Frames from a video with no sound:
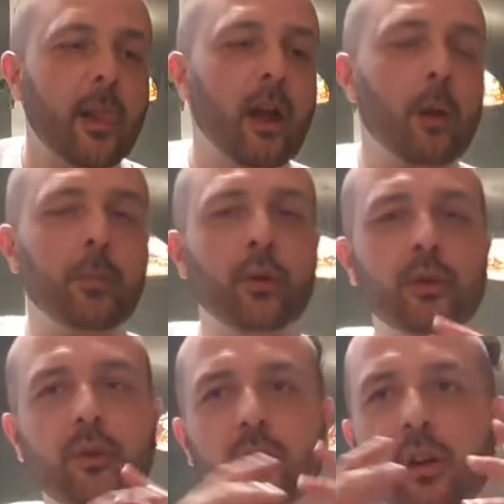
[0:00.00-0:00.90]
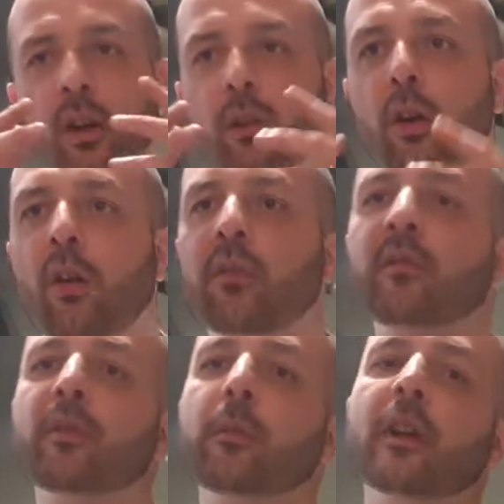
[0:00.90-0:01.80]
I put a lot of
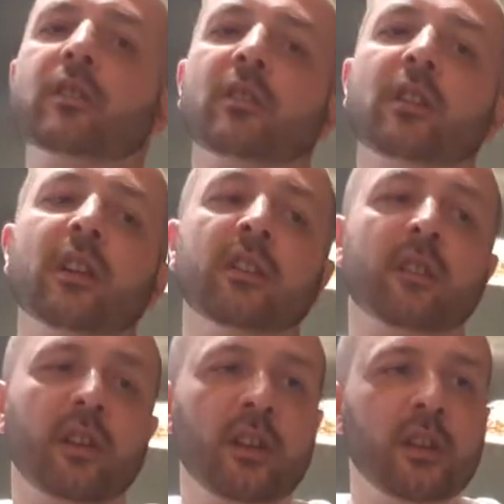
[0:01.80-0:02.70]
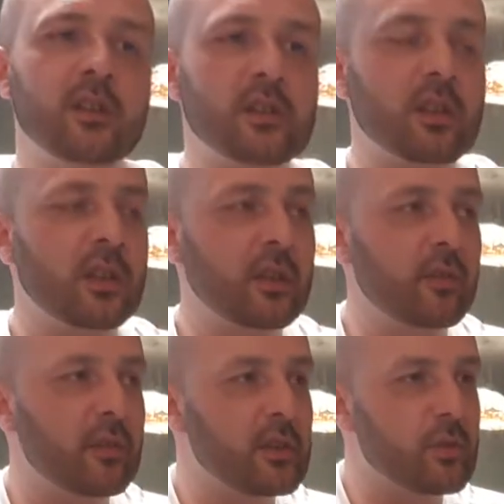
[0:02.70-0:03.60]
information into each
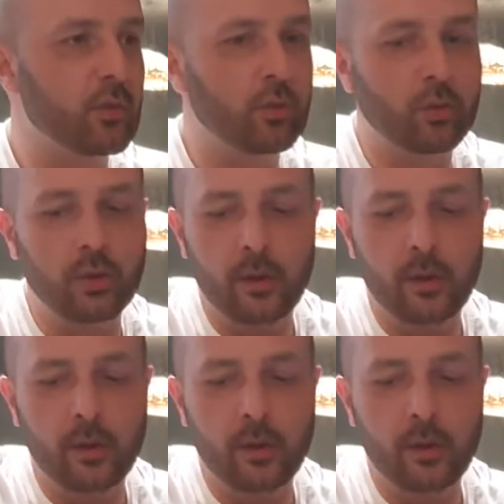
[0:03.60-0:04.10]
individual